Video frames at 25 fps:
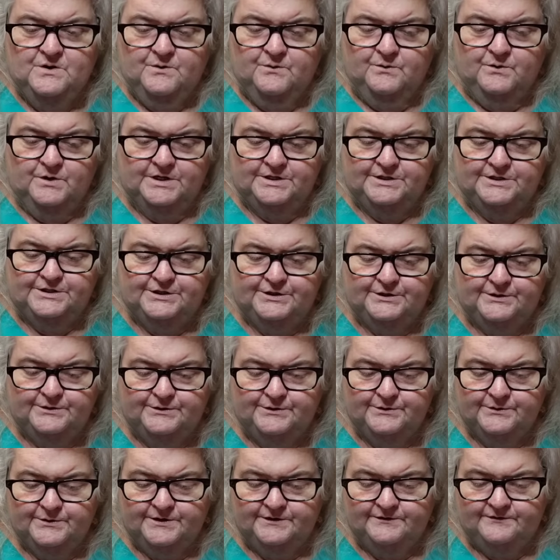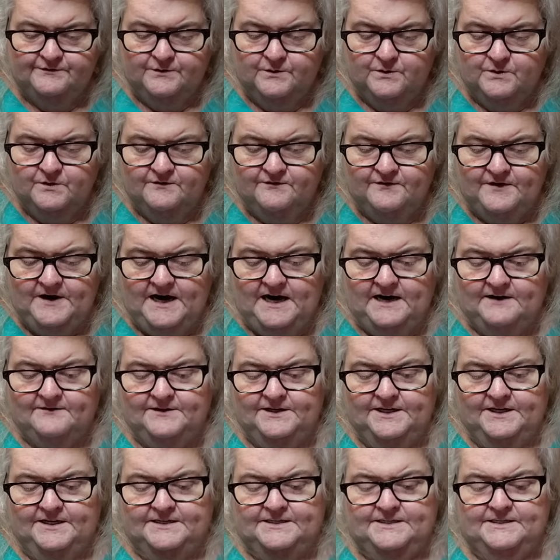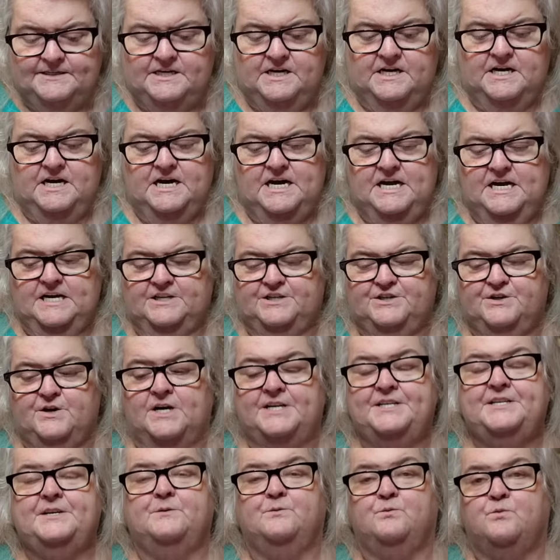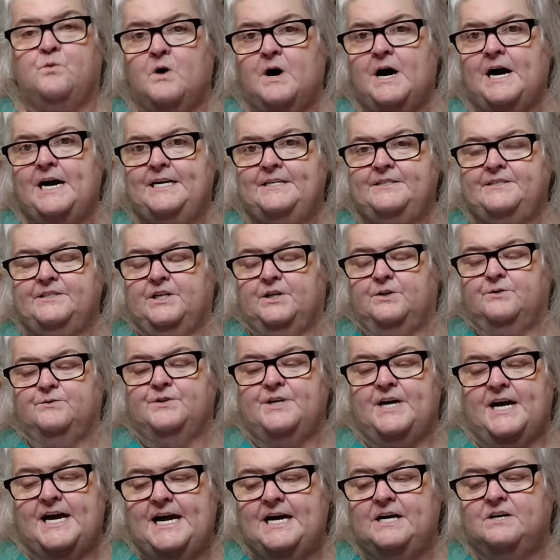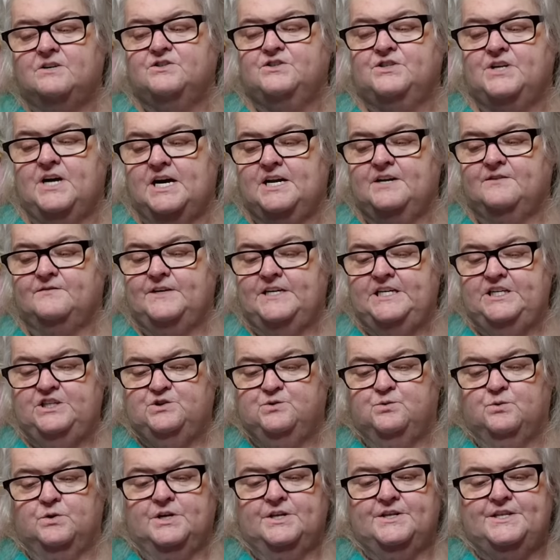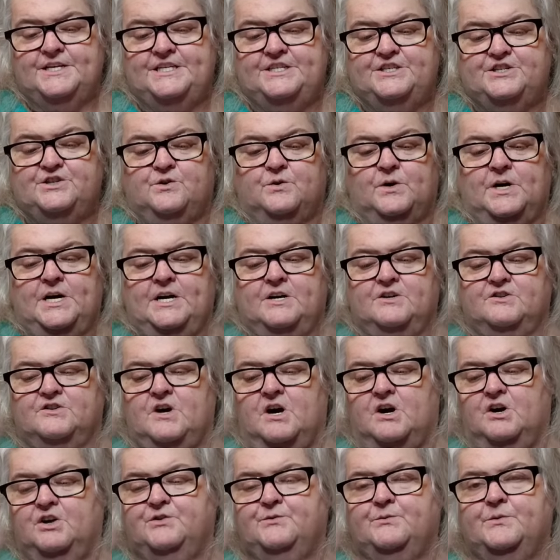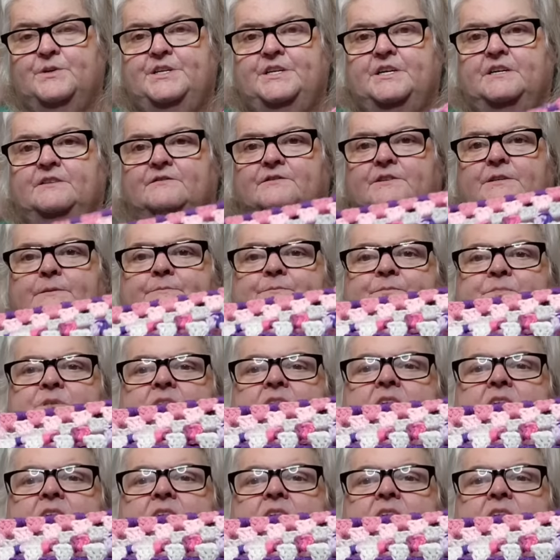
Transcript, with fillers: One, two, three, four, five, yes. And so I did white on the outside of each one of these squares, all three of them.